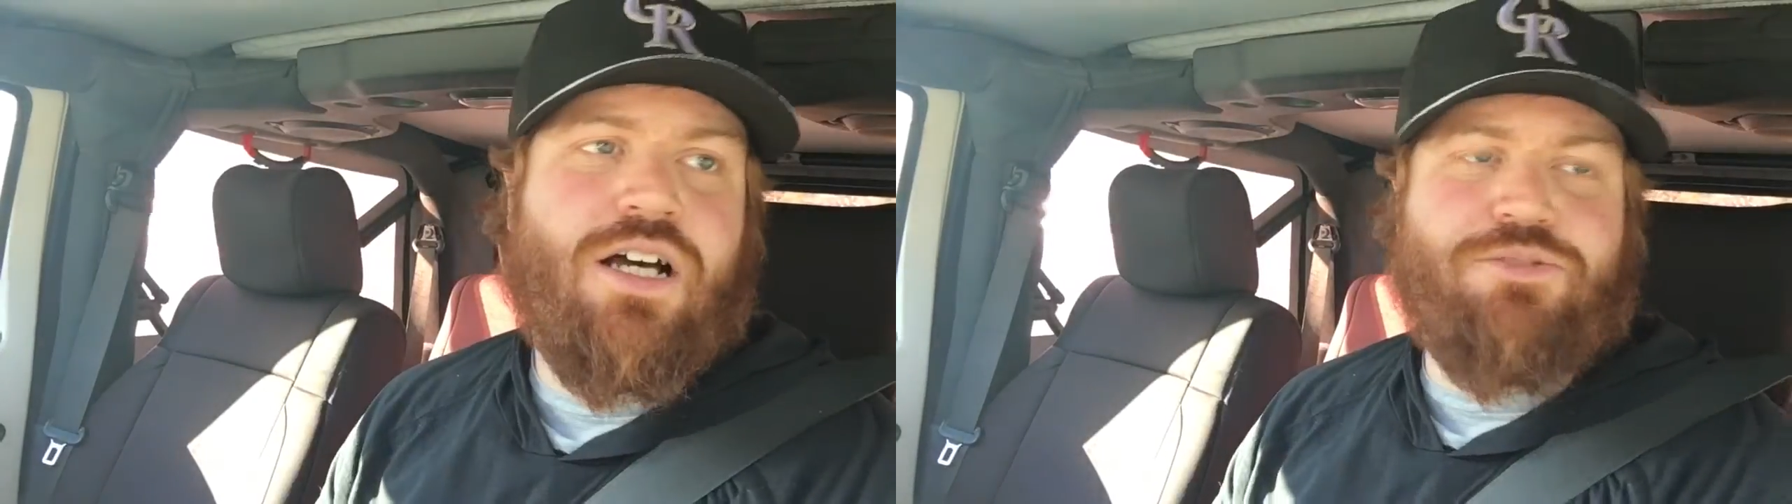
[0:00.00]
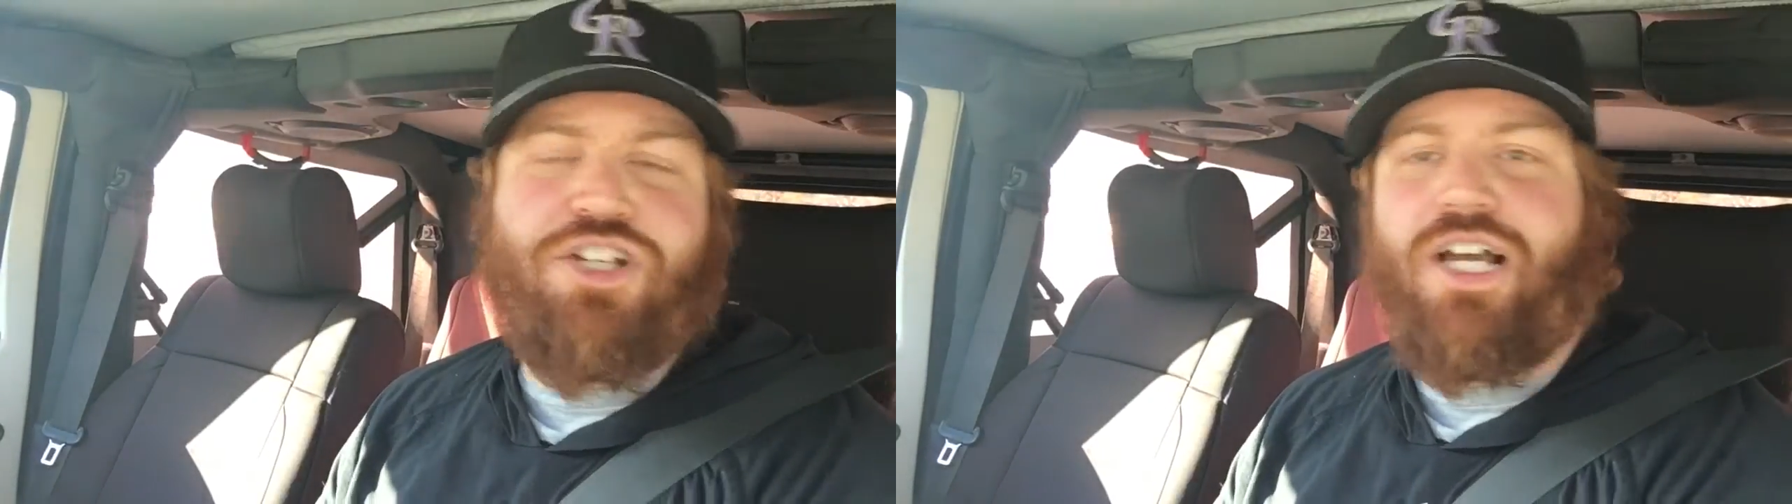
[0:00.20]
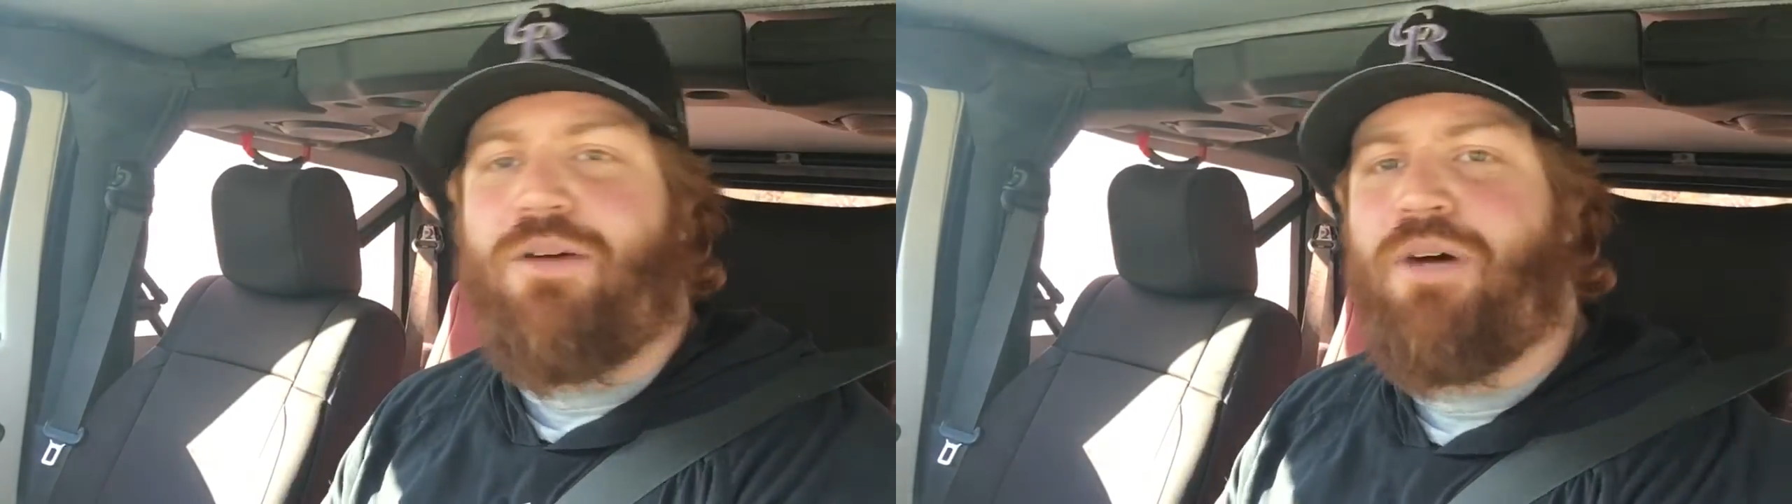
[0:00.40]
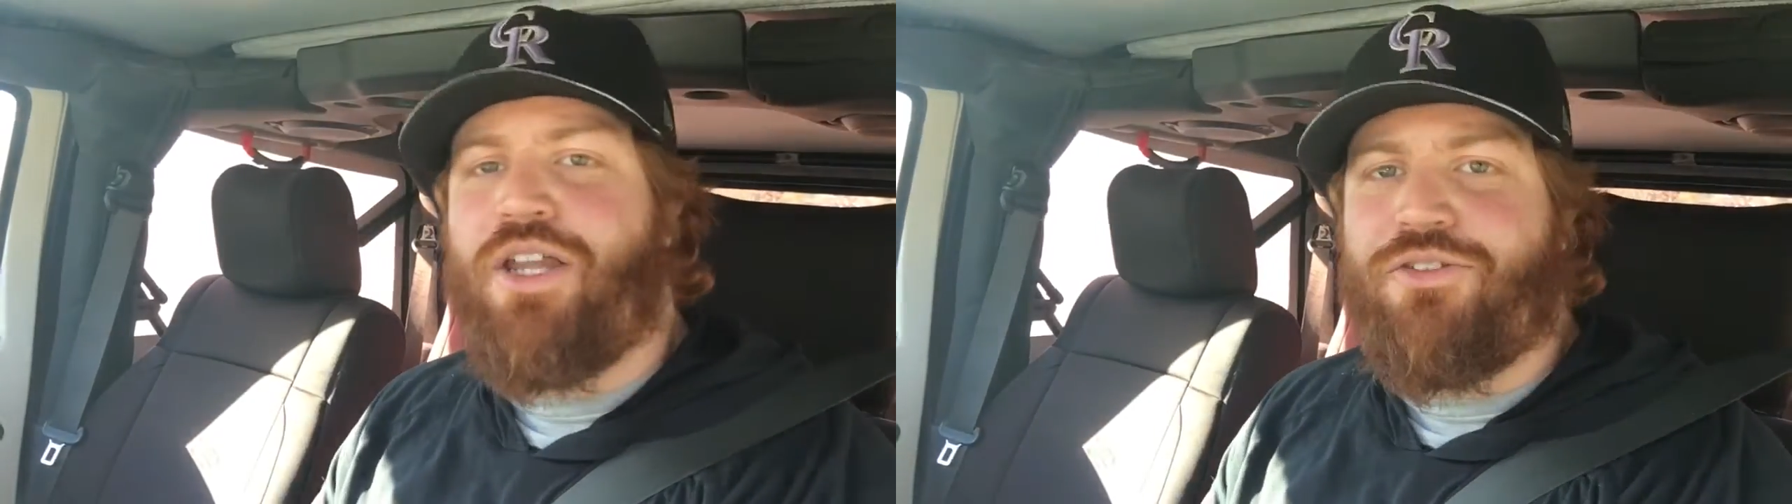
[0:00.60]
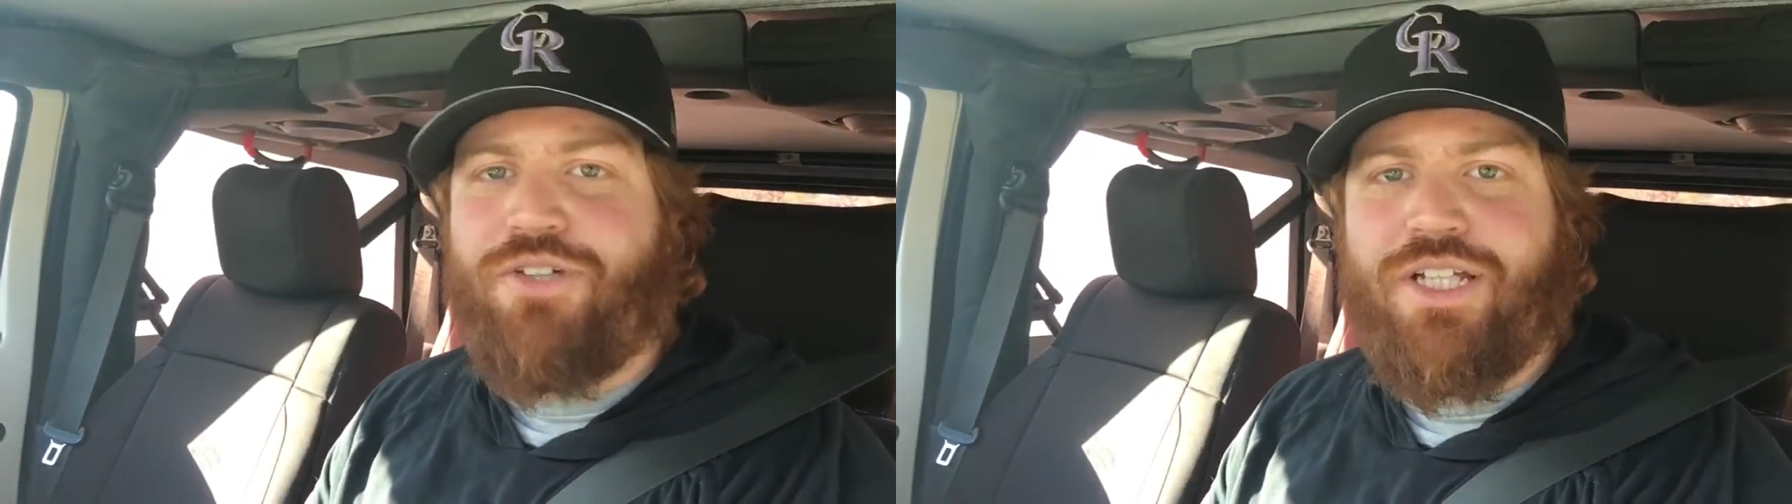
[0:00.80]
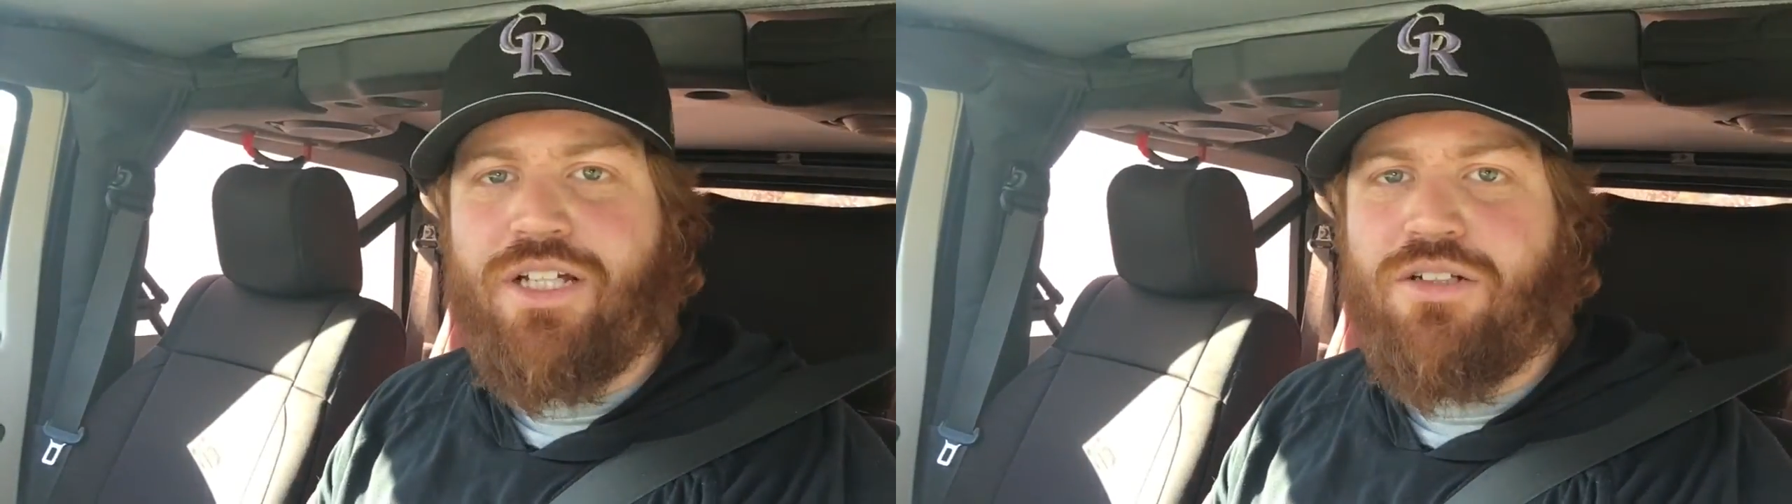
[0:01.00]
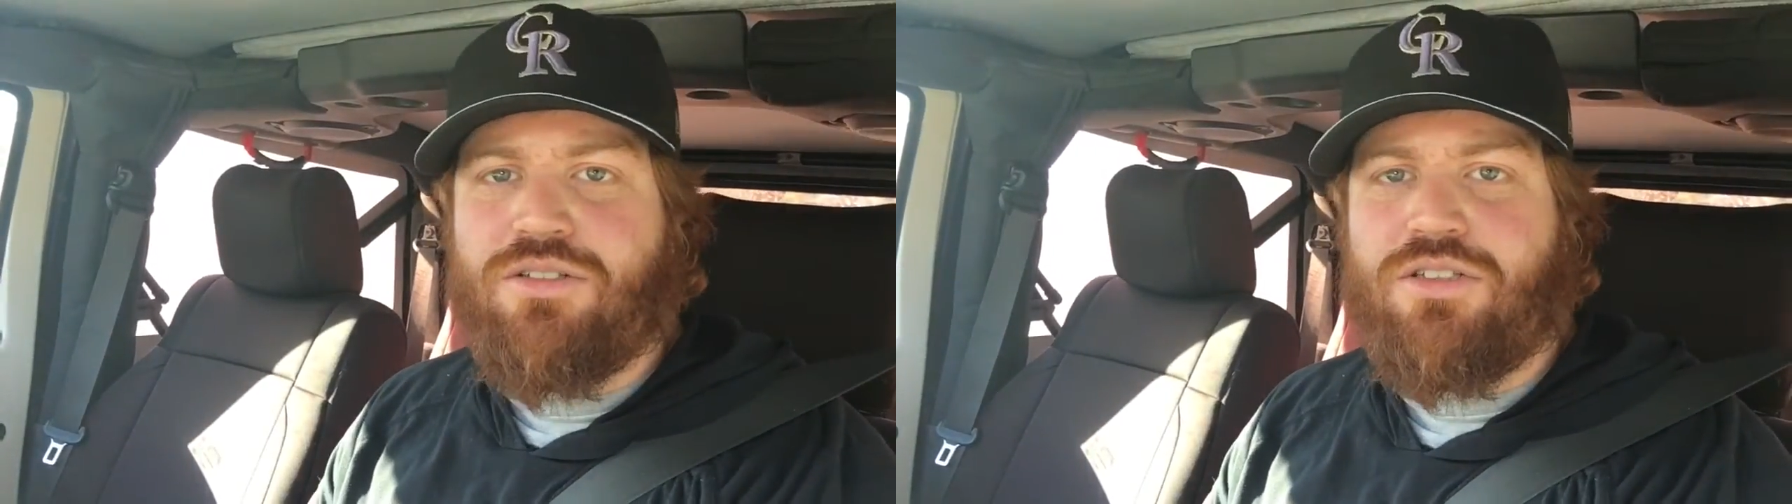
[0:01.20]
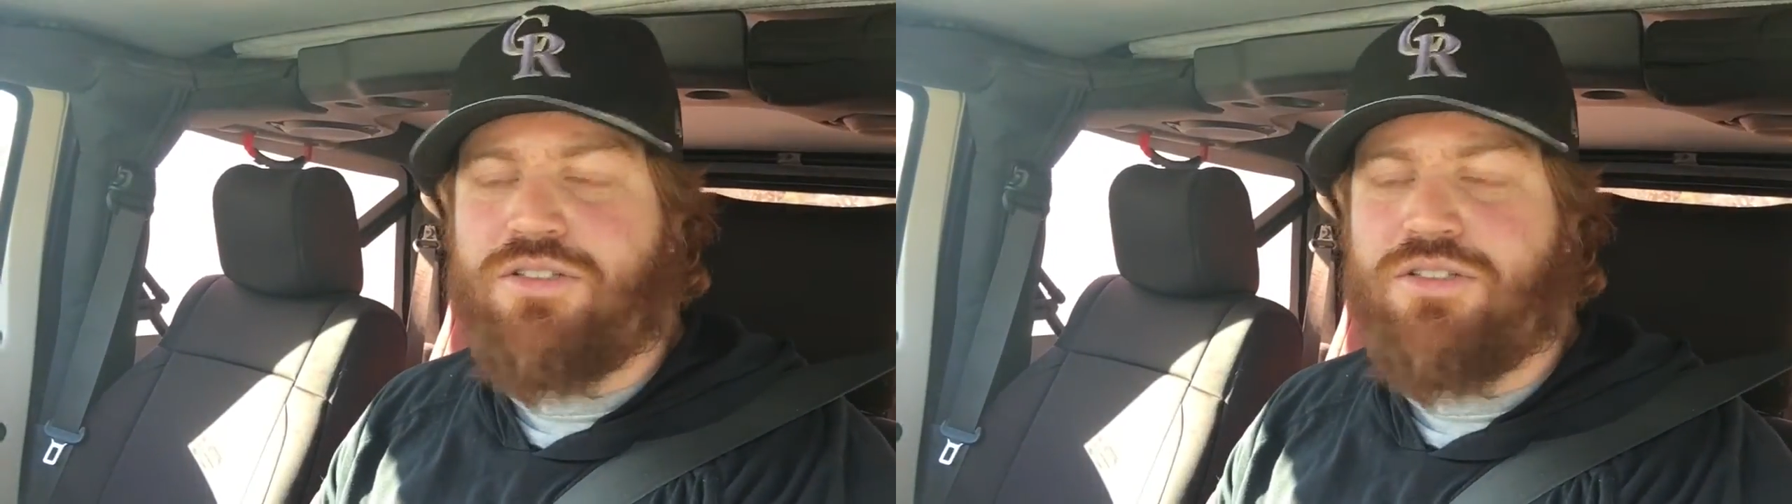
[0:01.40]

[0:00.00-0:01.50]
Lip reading: Check out my other videos.